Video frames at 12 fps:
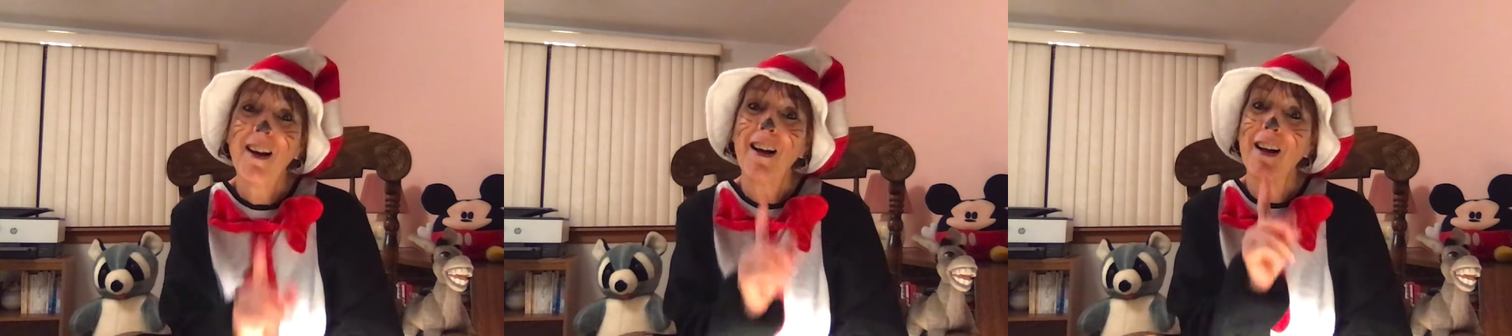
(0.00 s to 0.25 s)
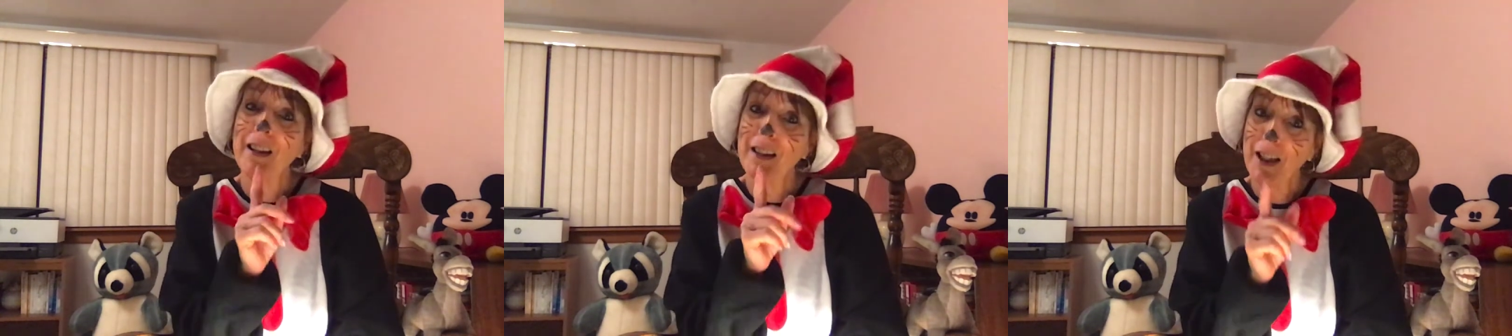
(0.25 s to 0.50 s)

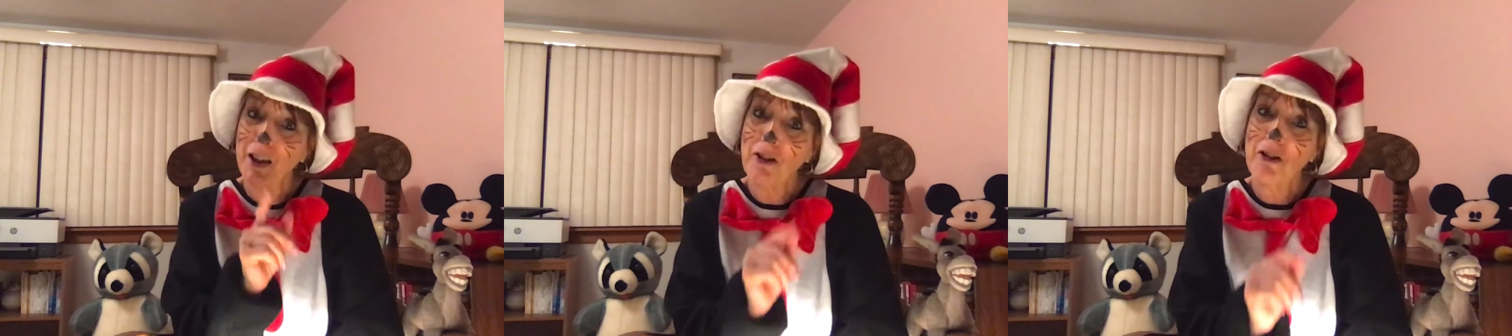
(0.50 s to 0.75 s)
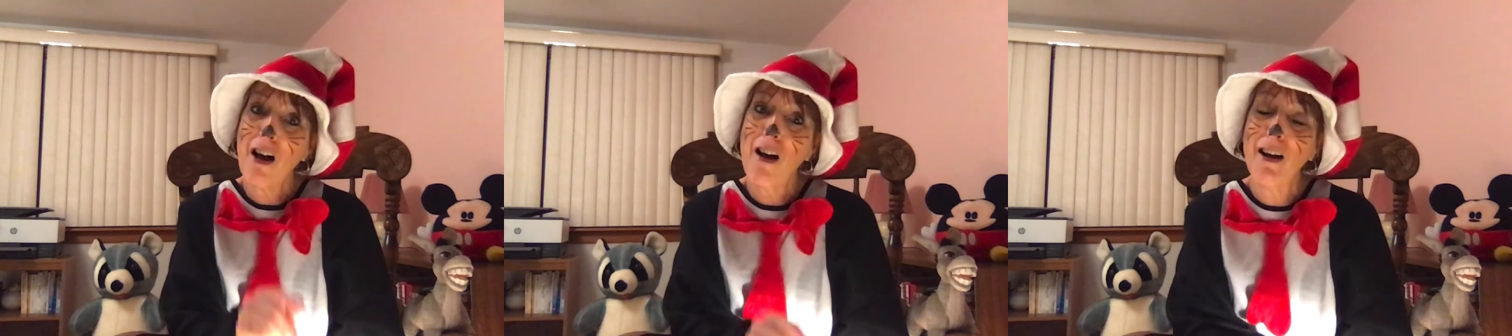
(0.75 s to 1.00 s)
A little
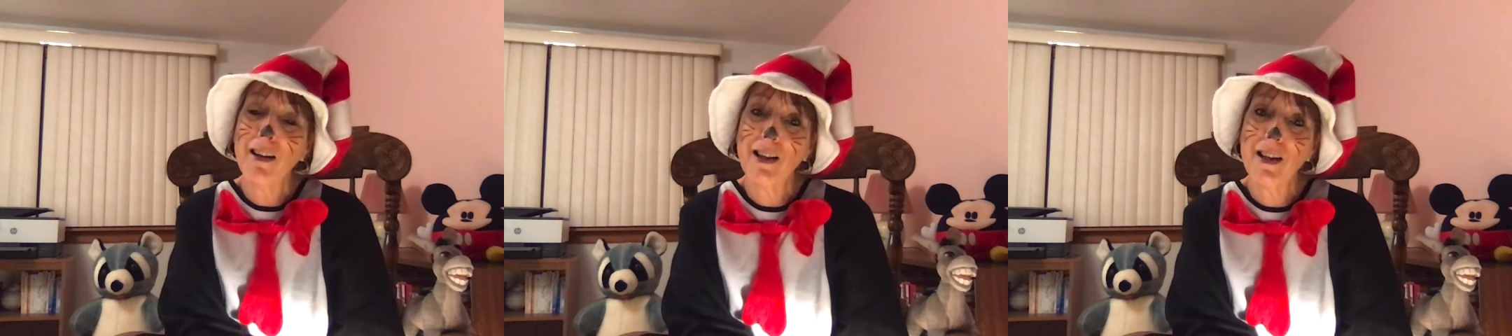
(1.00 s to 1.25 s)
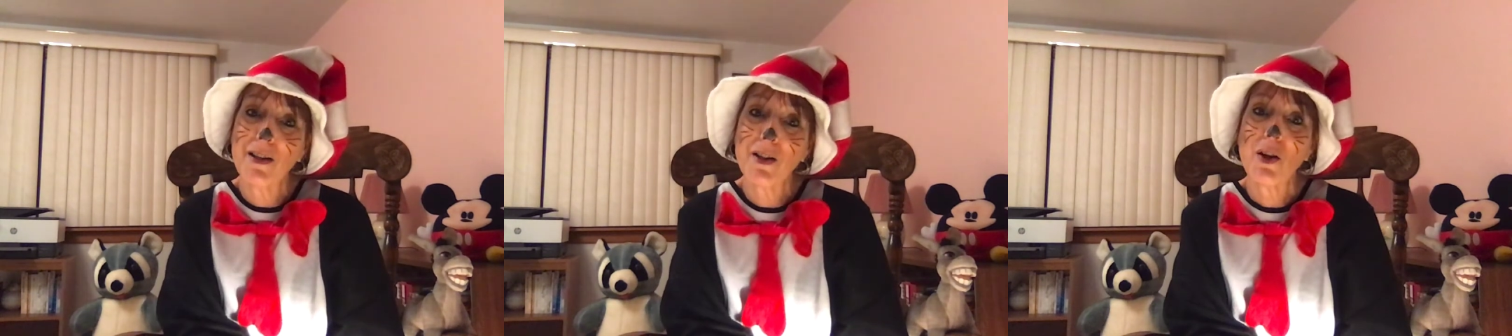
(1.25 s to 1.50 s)

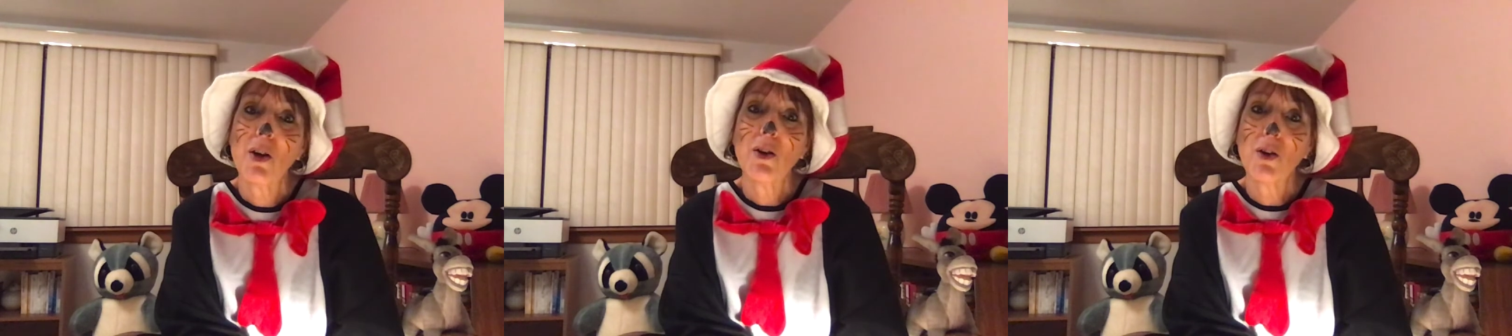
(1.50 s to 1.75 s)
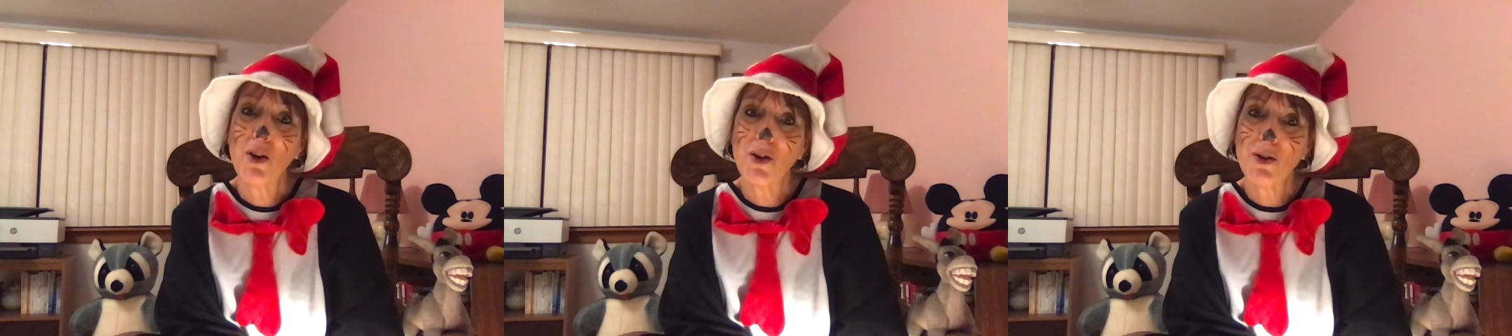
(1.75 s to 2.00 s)
kindness
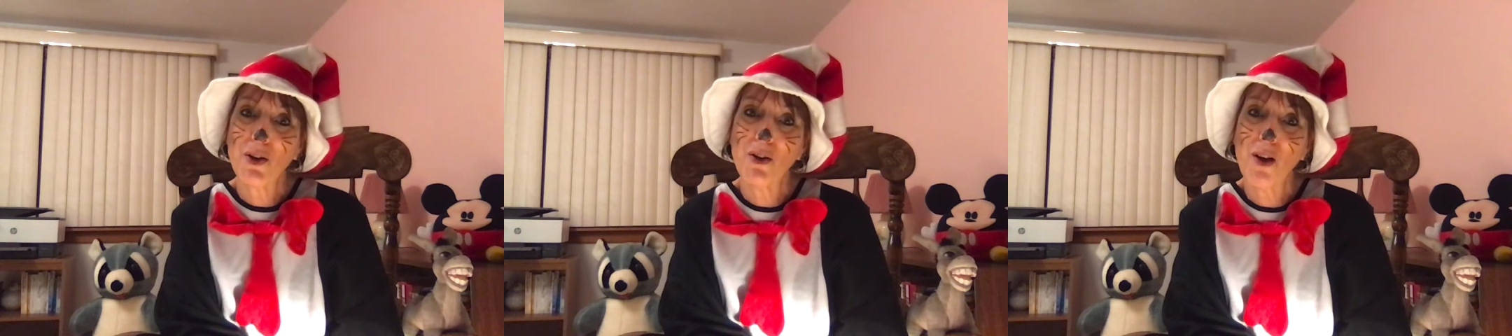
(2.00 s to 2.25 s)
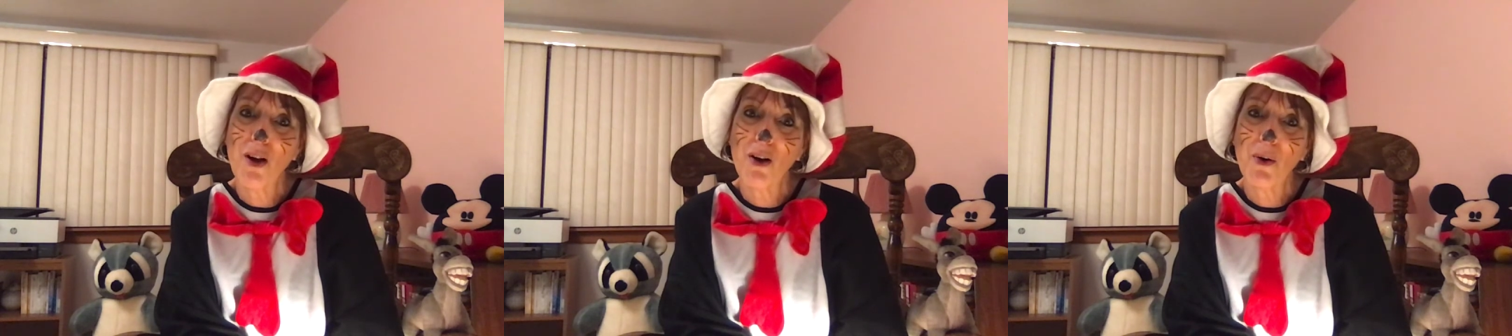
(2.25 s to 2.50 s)
goes a
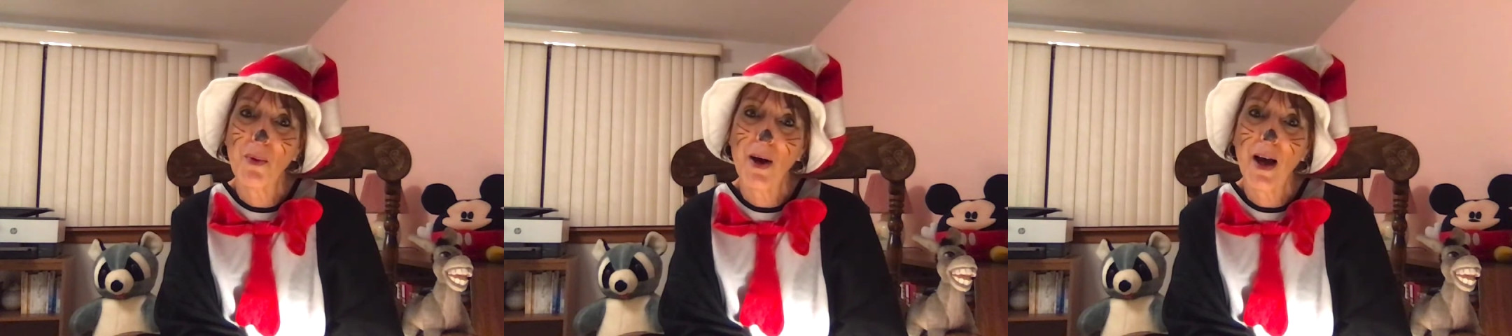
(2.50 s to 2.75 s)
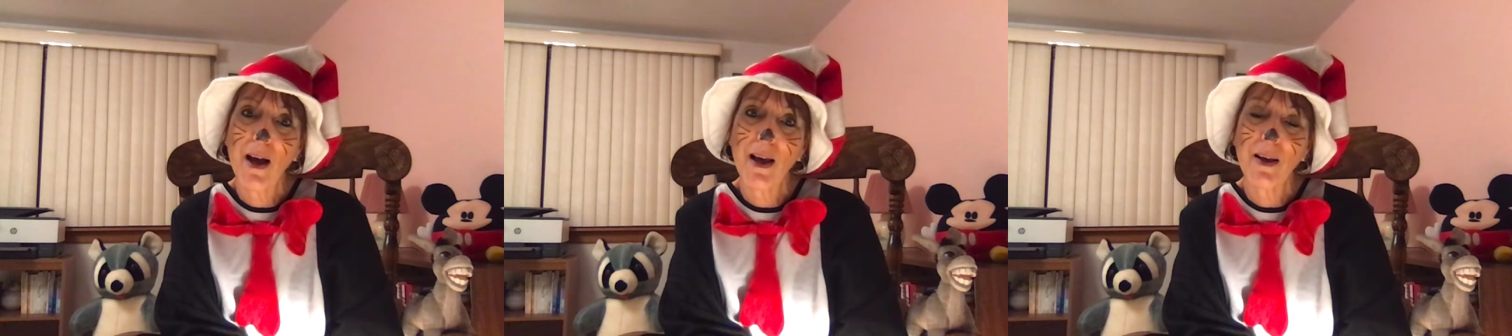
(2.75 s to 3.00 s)
long
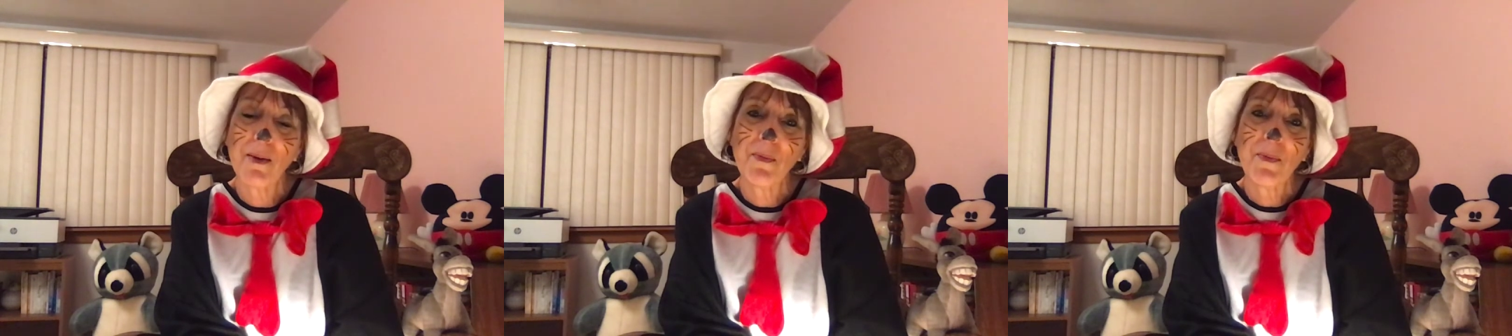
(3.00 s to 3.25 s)
way.